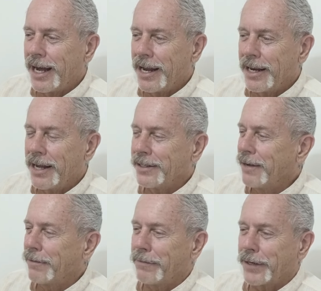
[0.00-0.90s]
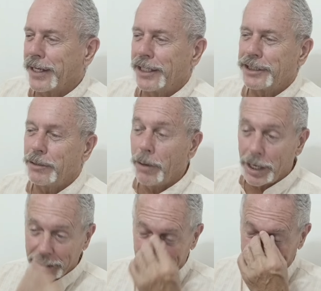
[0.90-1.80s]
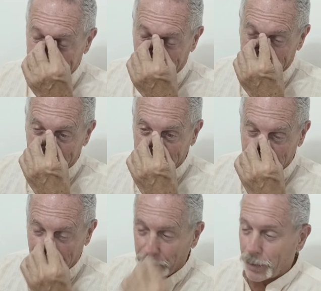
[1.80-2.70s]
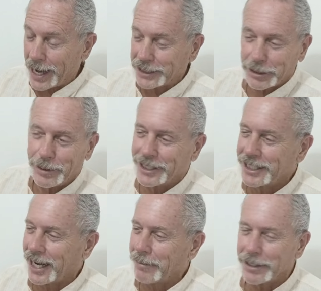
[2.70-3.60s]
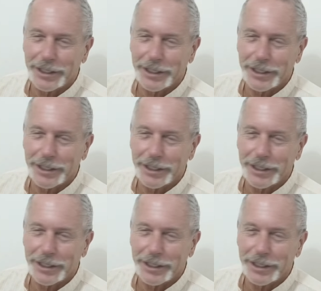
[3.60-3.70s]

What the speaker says: I'll never forget, she walked into Columbia Street West one time.